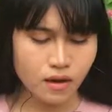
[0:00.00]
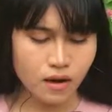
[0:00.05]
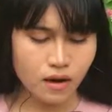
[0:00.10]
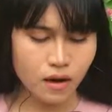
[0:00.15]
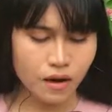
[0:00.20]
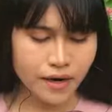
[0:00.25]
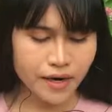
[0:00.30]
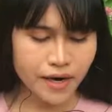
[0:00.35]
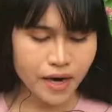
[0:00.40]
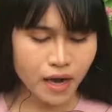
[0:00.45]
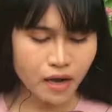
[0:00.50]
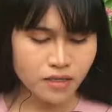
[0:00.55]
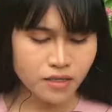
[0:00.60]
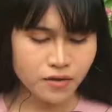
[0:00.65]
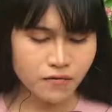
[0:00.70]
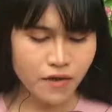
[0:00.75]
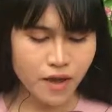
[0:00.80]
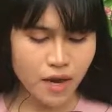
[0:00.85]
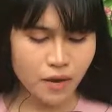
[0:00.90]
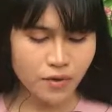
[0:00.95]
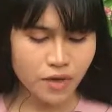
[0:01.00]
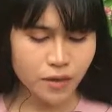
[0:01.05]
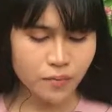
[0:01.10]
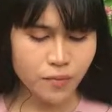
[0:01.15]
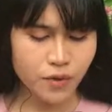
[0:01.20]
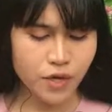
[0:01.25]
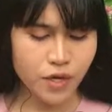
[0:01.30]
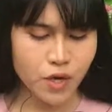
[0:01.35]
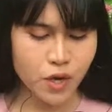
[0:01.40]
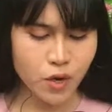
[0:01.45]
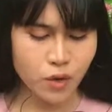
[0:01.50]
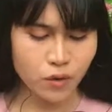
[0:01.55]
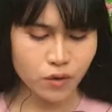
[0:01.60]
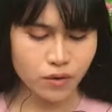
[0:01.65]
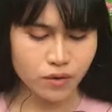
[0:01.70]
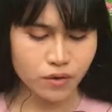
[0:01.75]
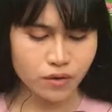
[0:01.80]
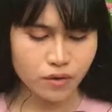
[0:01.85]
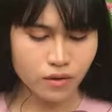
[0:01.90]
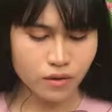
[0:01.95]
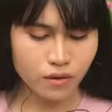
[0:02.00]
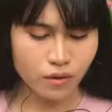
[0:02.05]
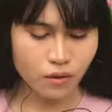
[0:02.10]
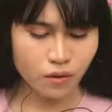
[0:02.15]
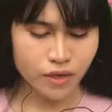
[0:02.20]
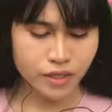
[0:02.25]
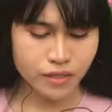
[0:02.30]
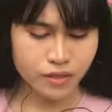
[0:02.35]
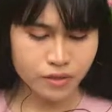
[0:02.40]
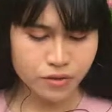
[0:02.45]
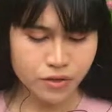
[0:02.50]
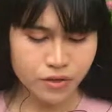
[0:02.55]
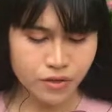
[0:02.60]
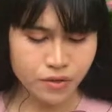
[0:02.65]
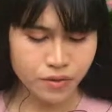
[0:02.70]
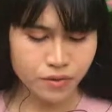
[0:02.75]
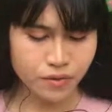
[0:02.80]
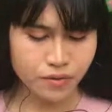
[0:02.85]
are not very pure or true.